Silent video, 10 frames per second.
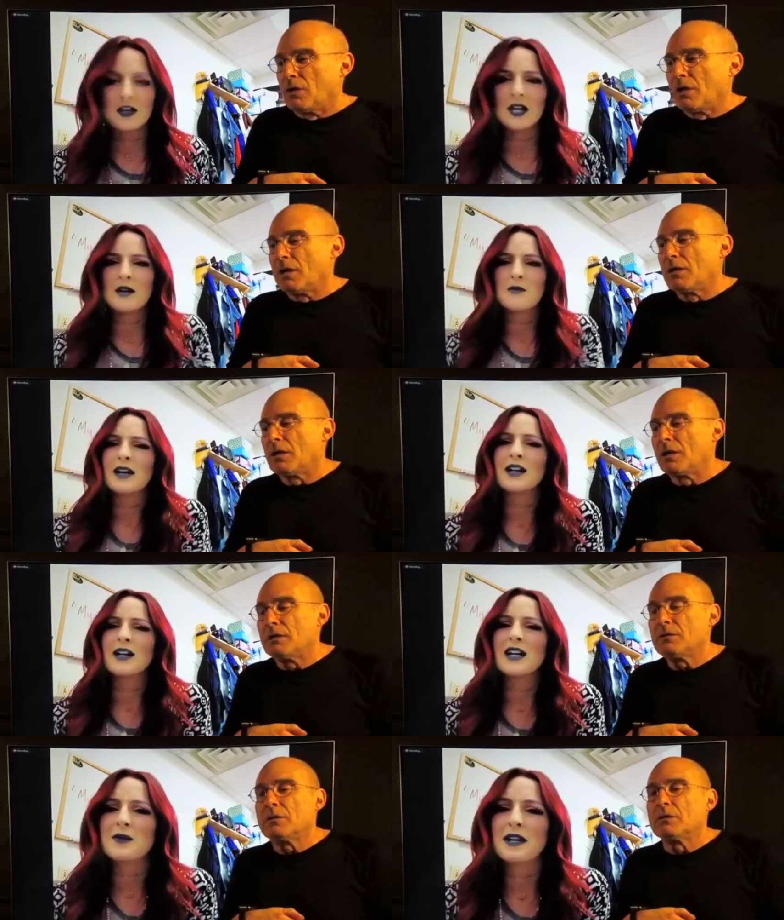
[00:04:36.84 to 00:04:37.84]
Speaker 1: Well, um,
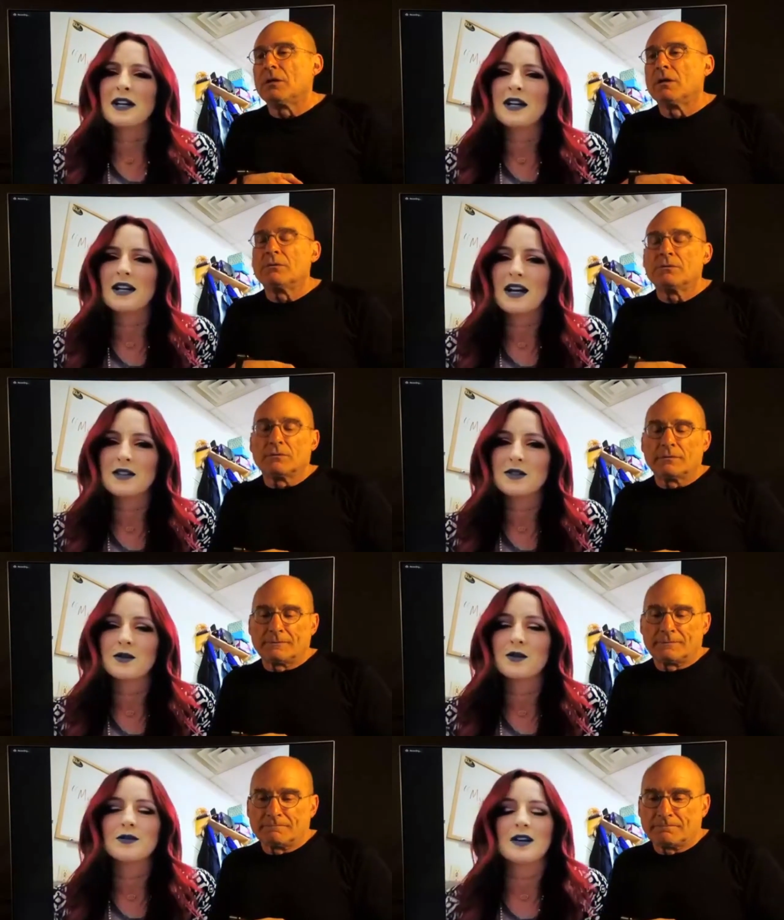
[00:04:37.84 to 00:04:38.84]
when I graduated high
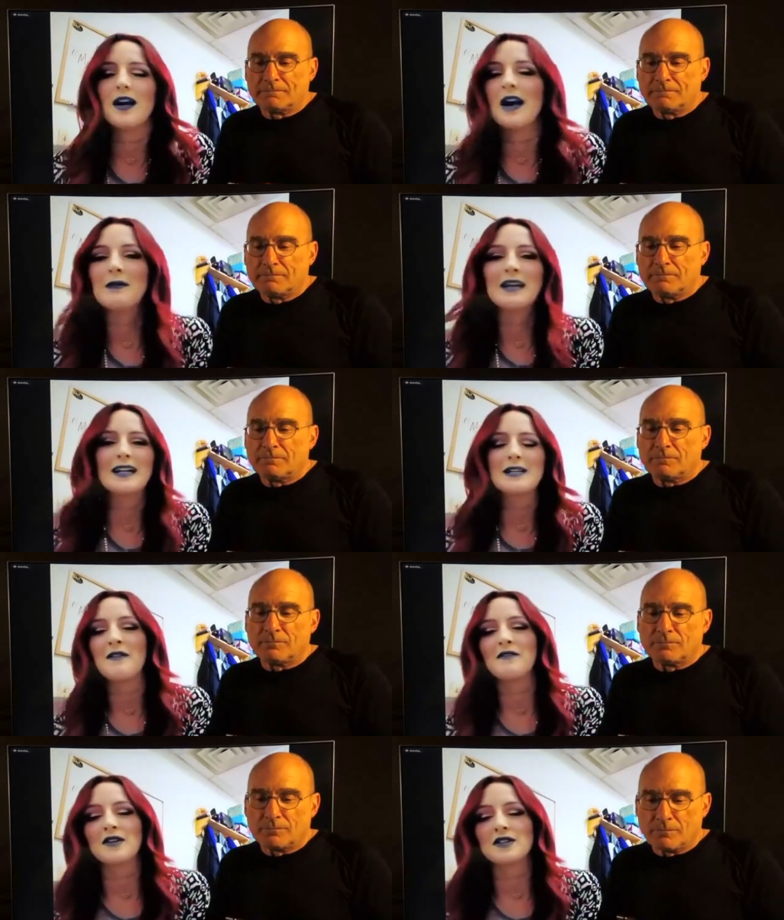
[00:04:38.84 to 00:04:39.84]
school, I mean, I did
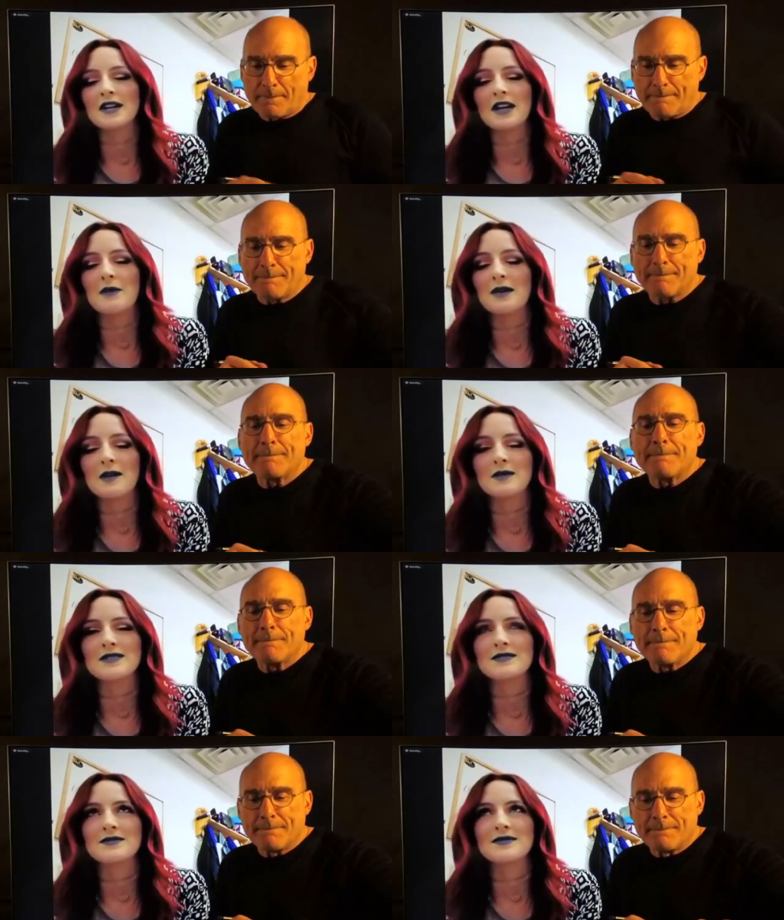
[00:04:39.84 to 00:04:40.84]
my first haircut when I
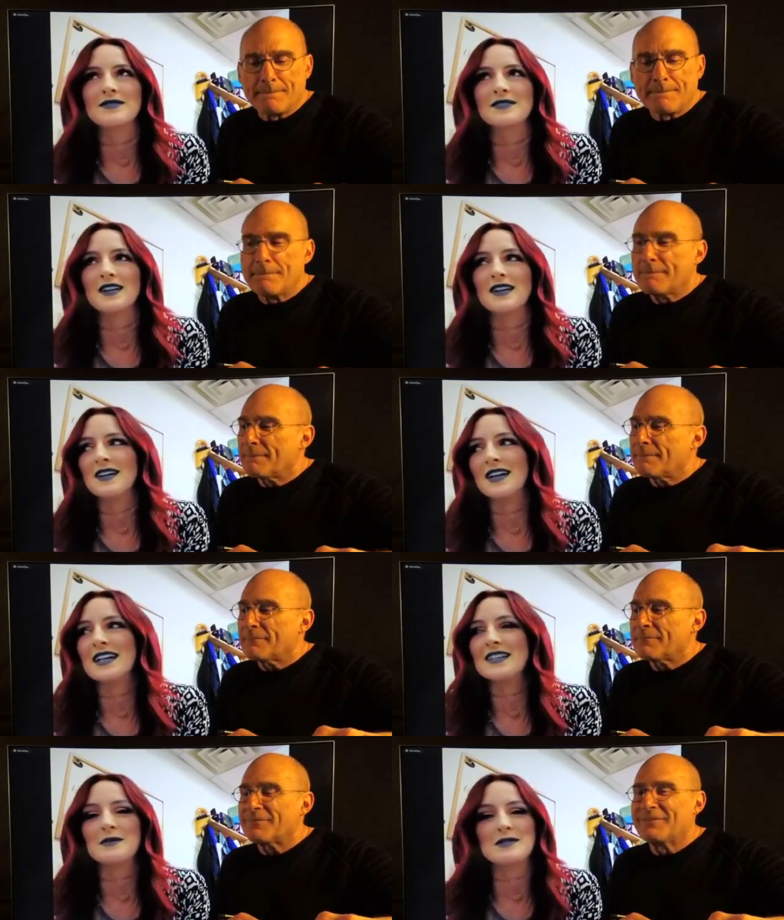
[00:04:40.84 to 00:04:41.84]
was,
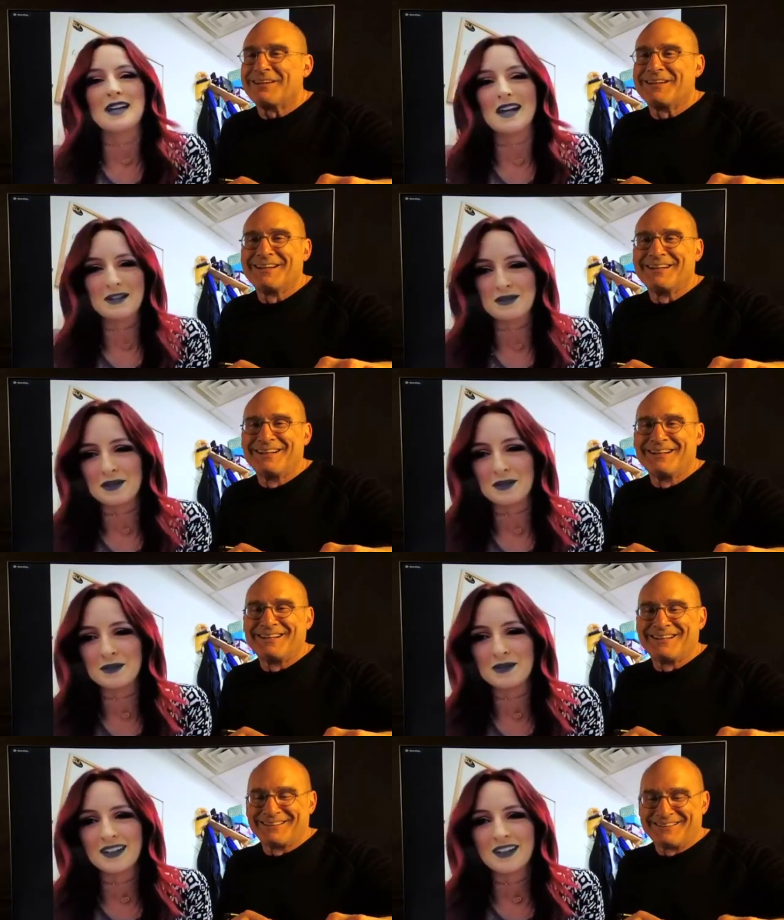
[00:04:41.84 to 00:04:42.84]
I guess I was nine
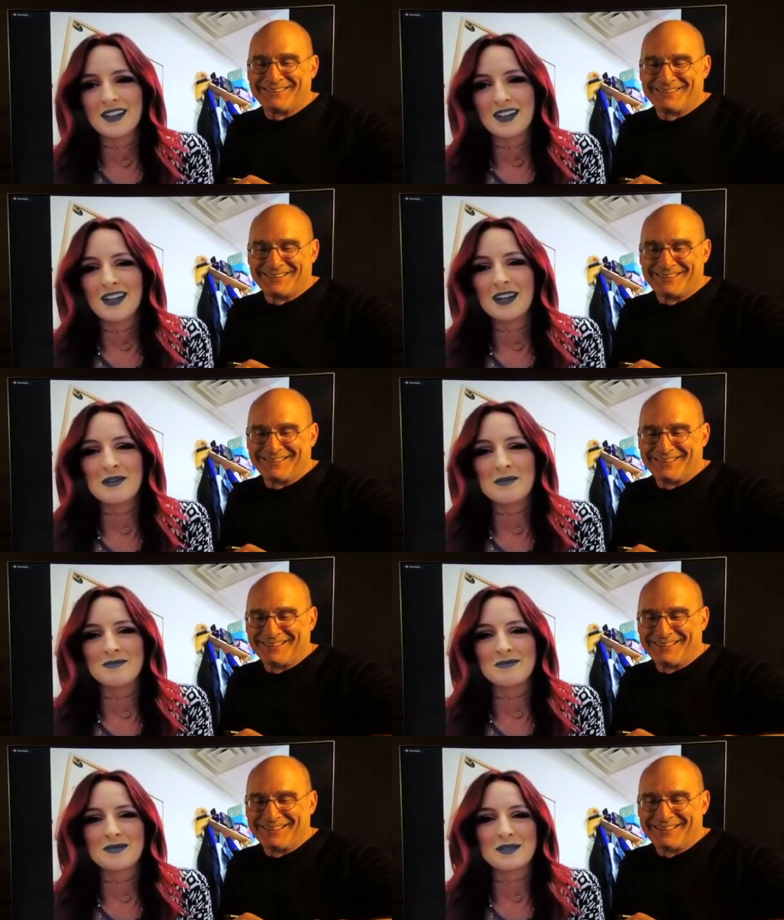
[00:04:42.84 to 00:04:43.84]
years old.
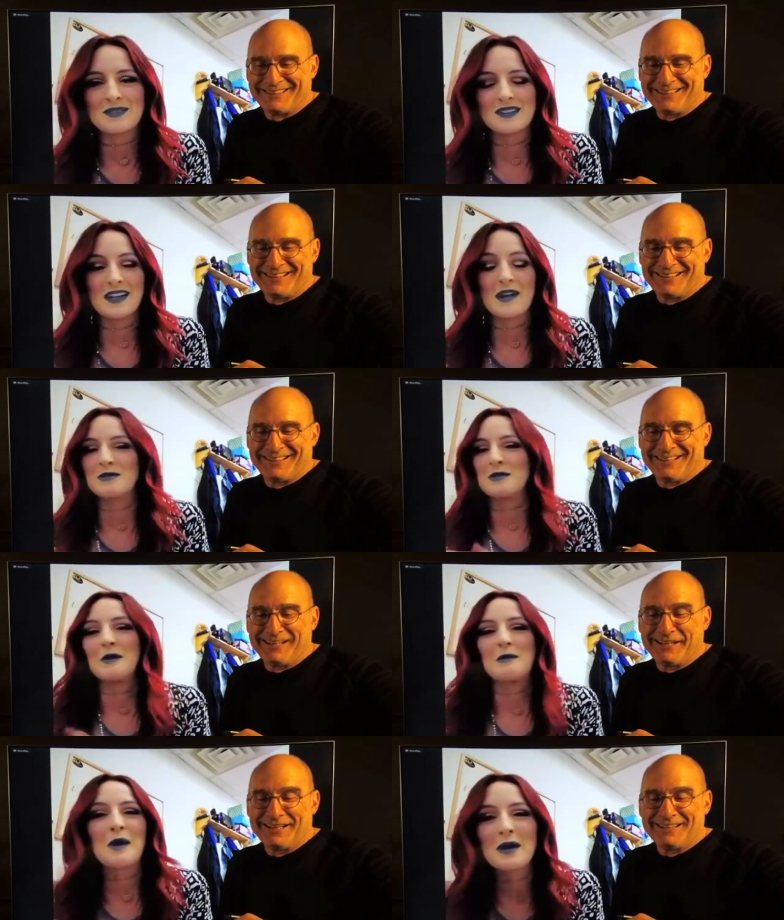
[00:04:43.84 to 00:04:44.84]
Um, cause, and I
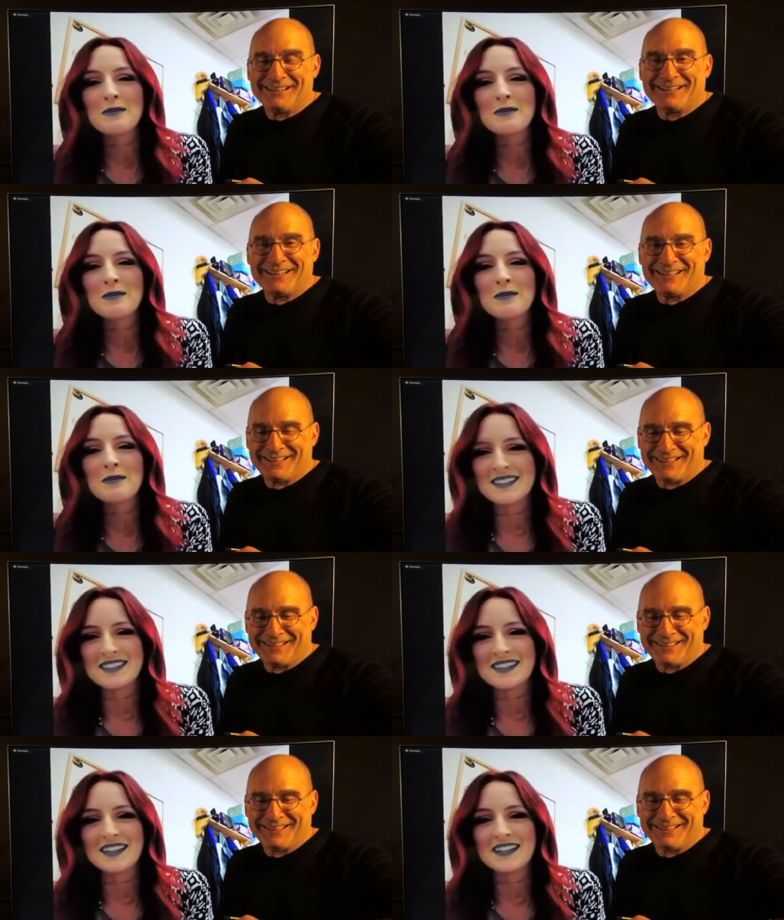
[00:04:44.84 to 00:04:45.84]
was rolling perms when
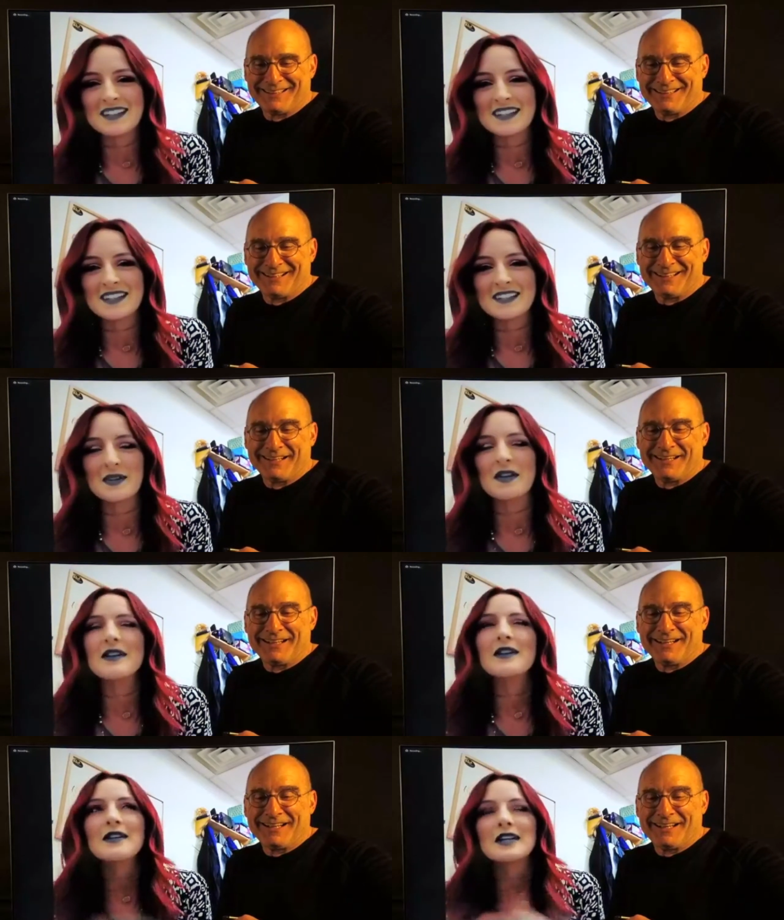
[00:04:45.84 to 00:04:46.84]
I was six, so I
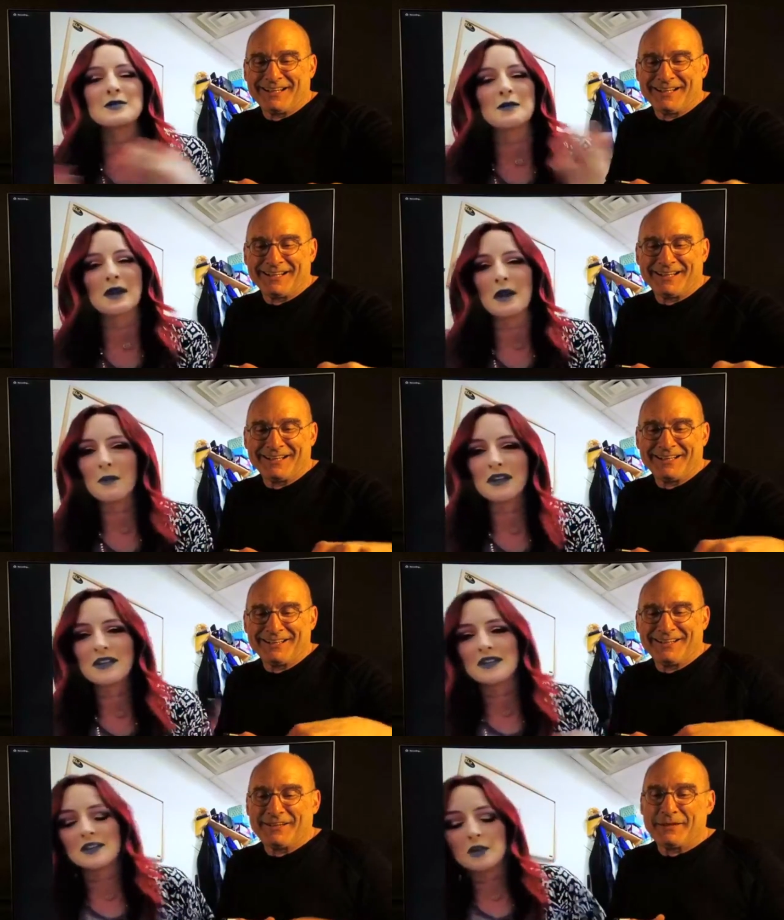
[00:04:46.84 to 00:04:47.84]
knew that's what I wanted
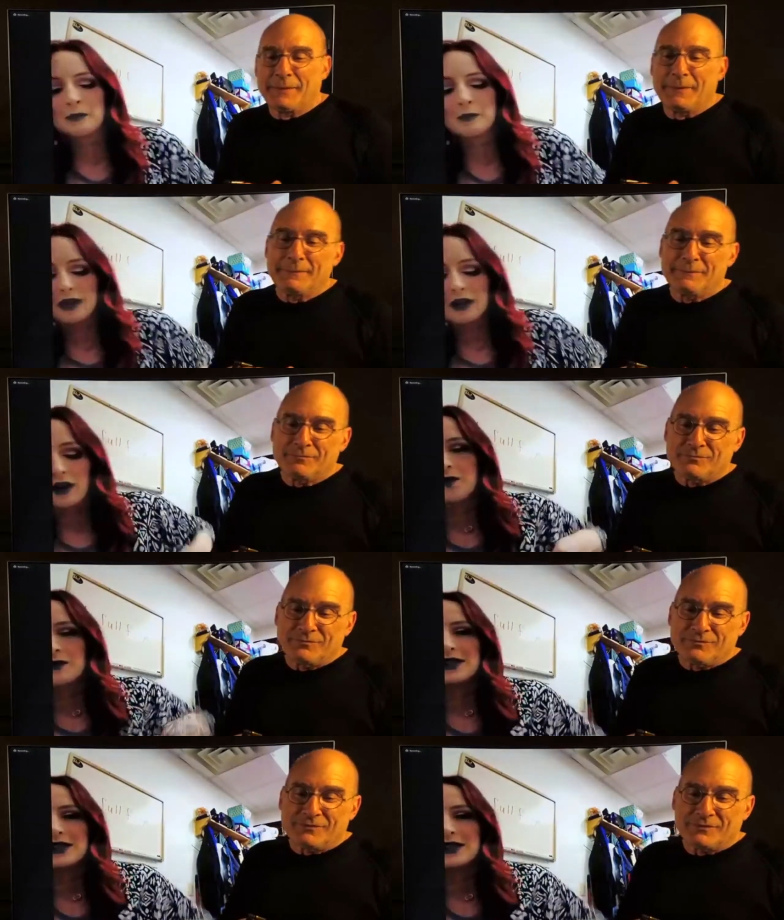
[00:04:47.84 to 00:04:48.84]
to do. But
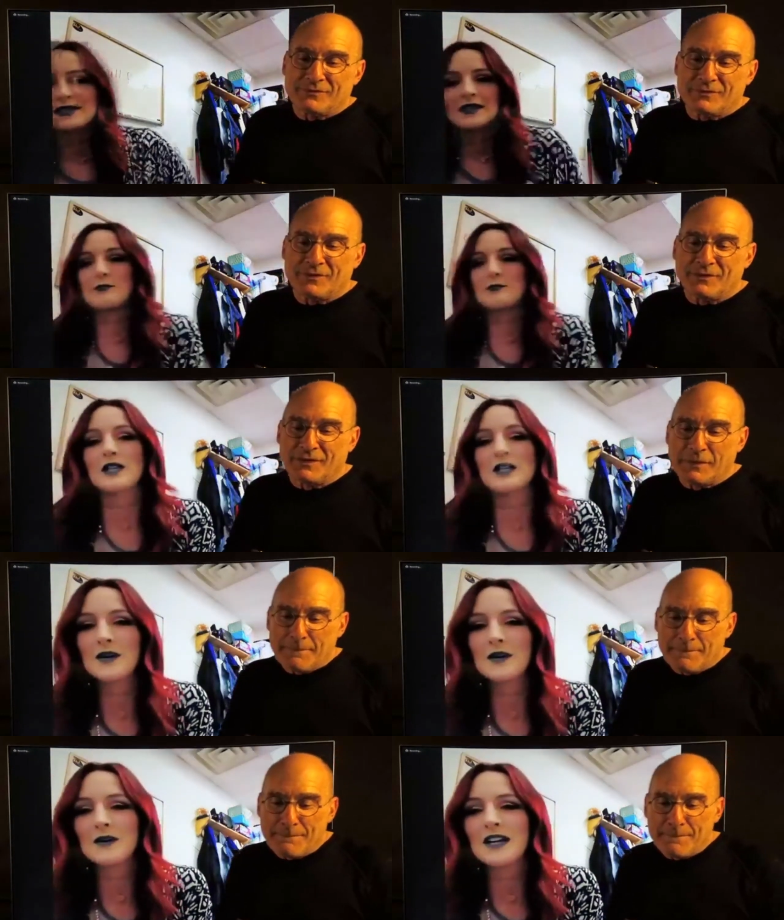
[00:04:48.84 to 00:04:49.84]
obviously, in a small town,